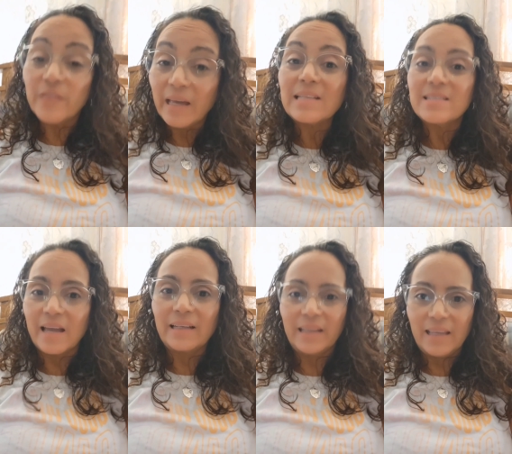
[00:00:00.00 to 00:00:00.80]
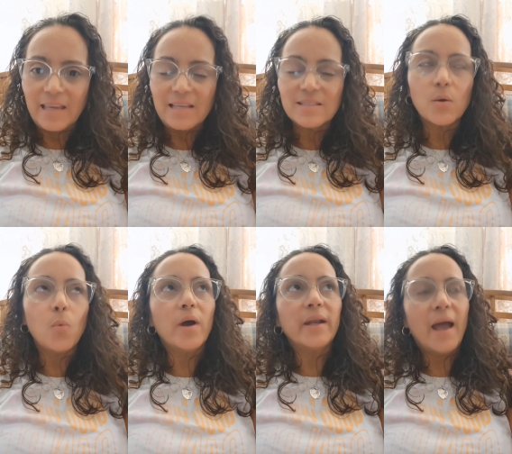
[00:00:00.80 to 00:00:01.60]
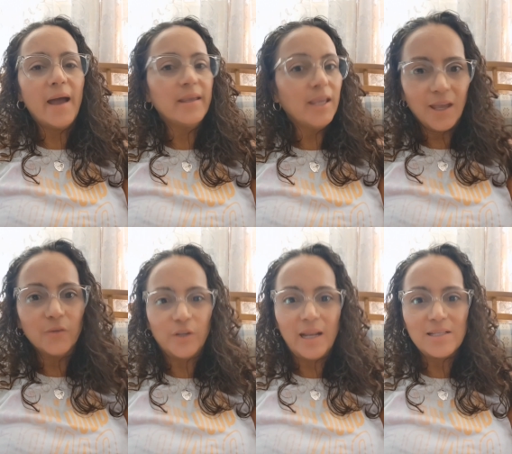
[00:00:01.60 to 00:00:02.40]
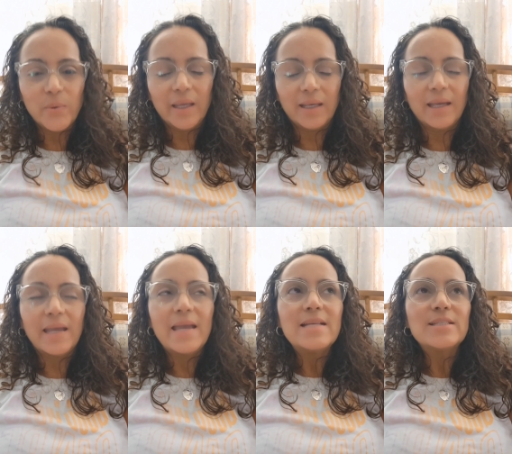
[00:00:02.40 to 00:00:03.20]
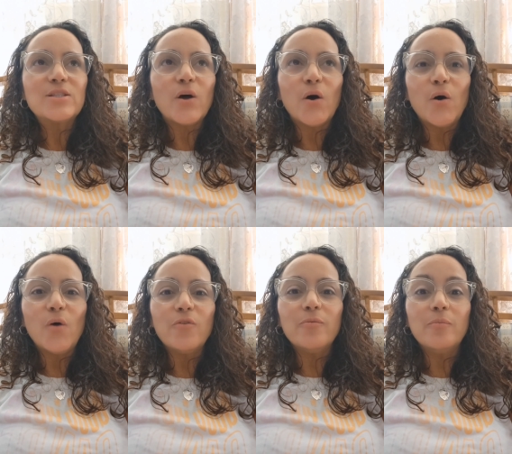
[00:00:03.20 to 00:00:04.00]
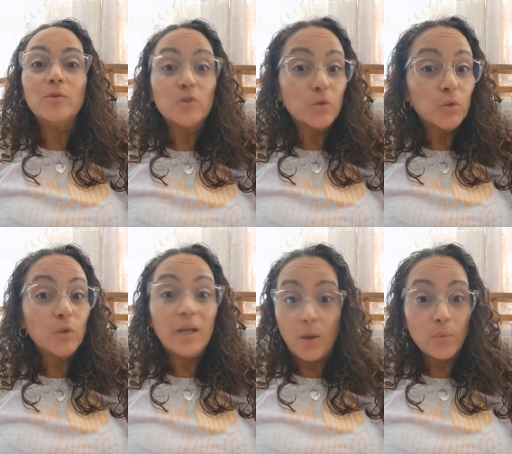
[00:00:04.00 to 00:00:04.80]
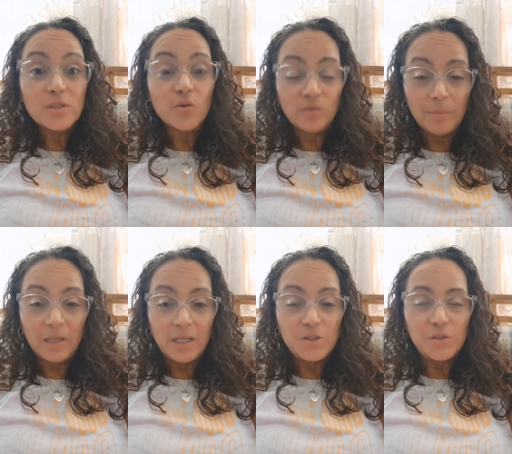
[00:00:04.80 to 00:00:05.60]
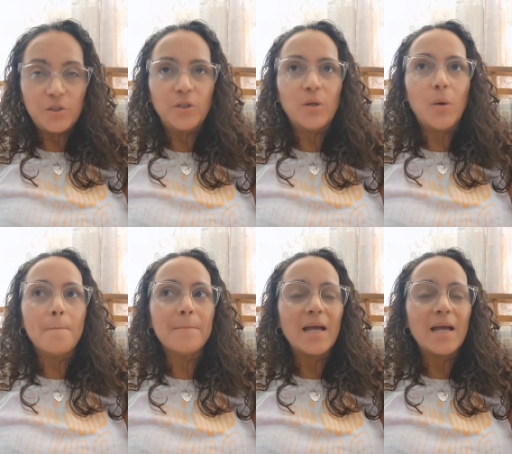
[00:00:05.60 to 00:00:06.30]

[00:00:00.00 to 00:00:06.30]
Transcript: So that exactly is what I encountered last week. So through language contamination,